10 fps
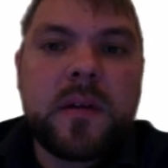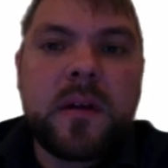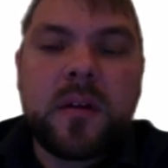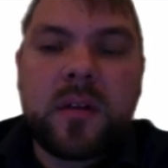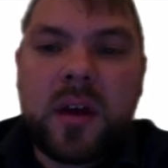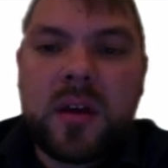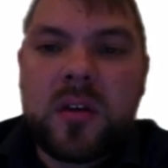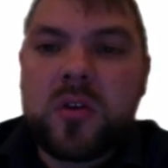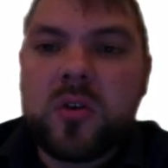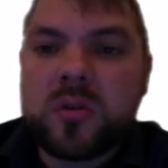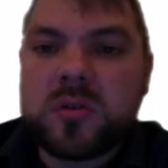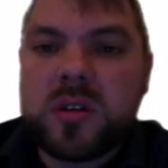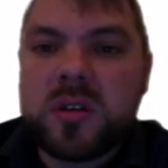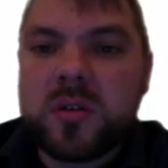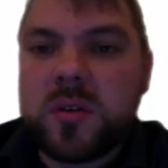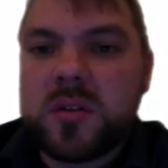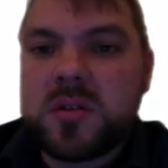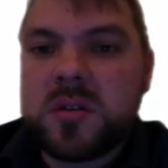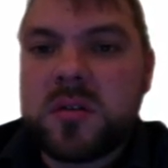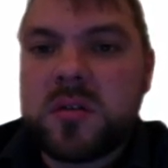Okay, your turn
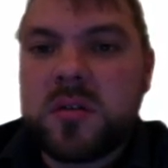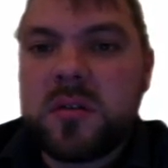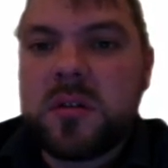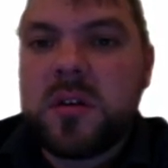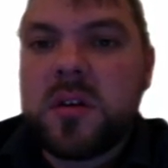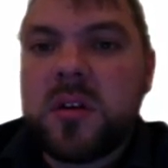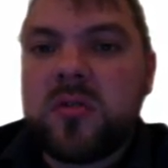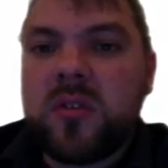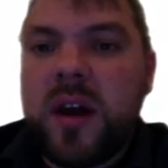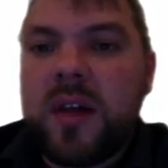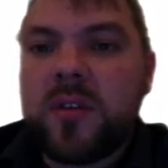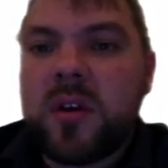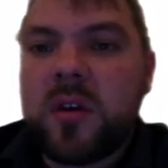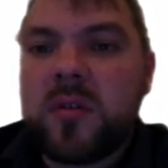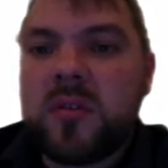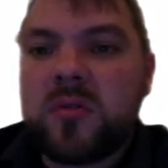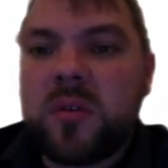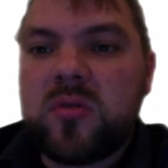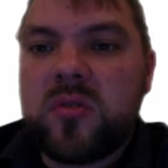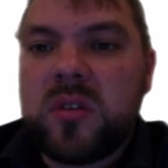question. So have a go at this
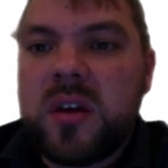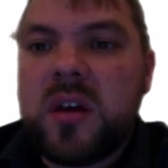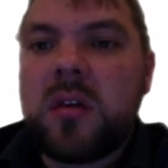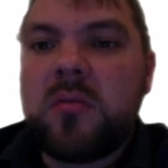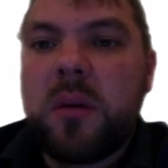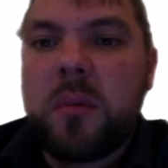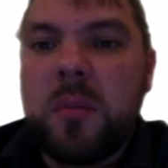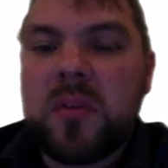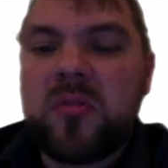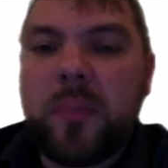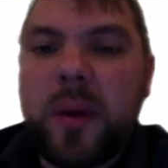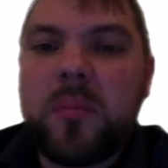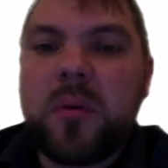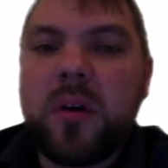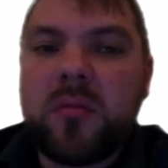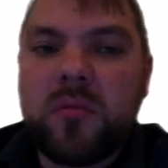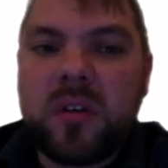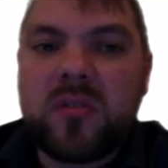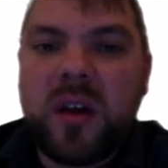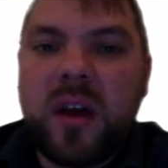question here, grab a piece of paper,
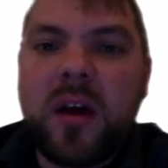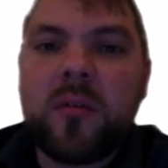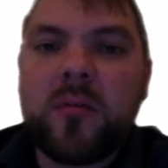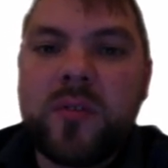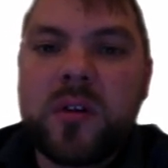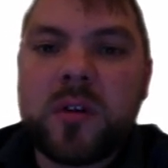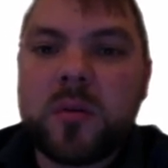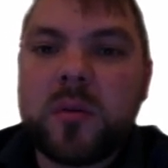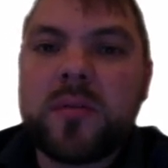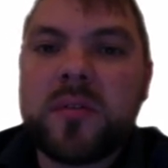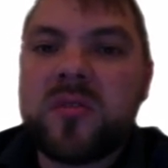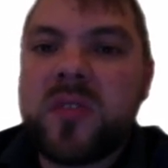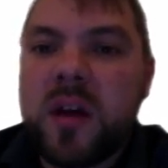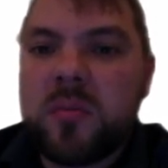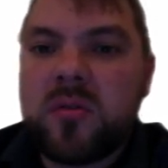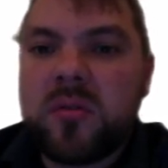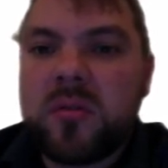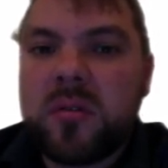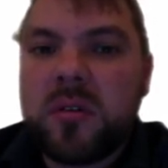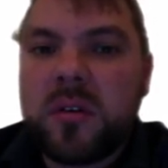write it out, follow all of the steps.
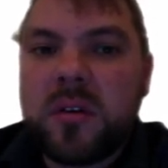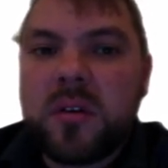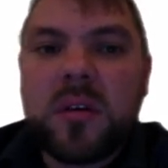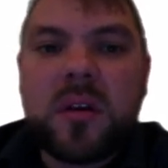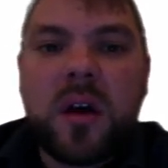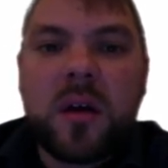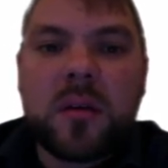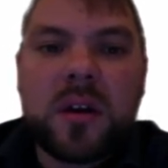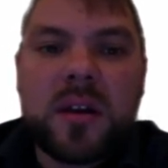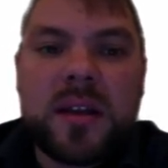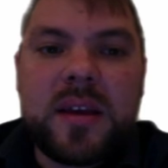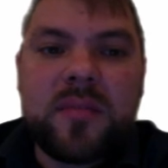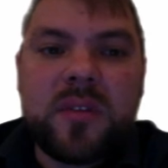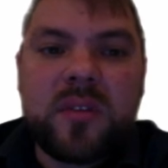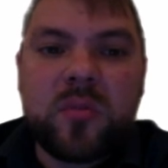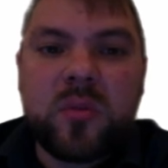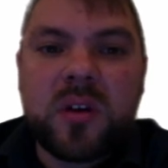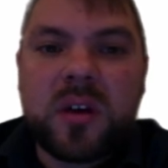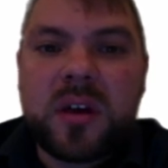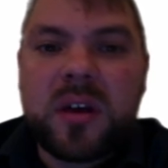I'm going to leave this
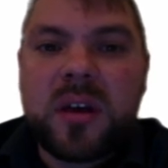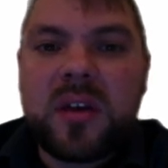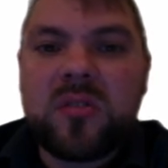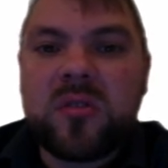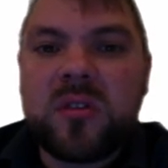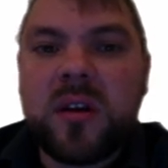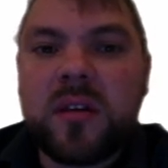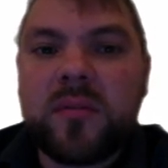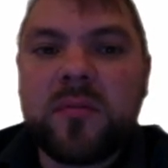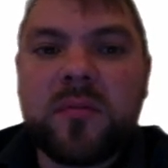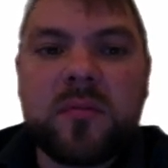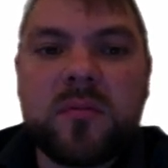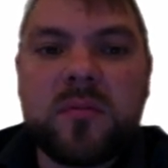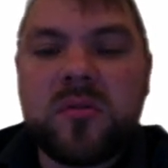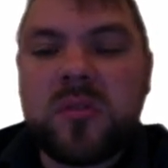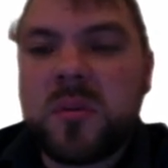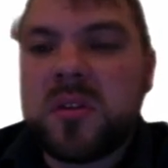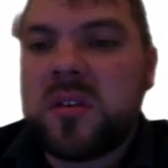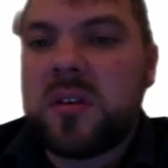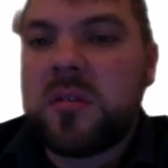working here so you have some
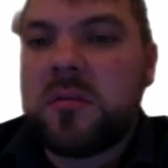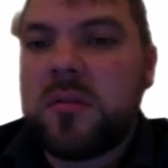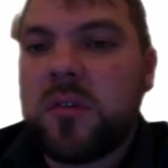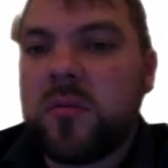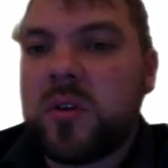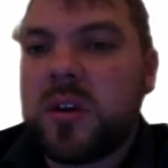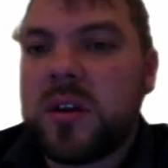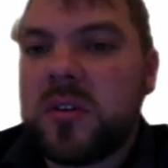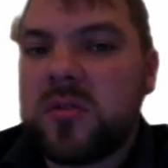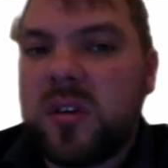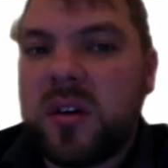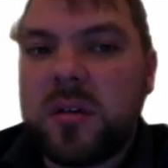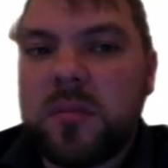idea of what it looks like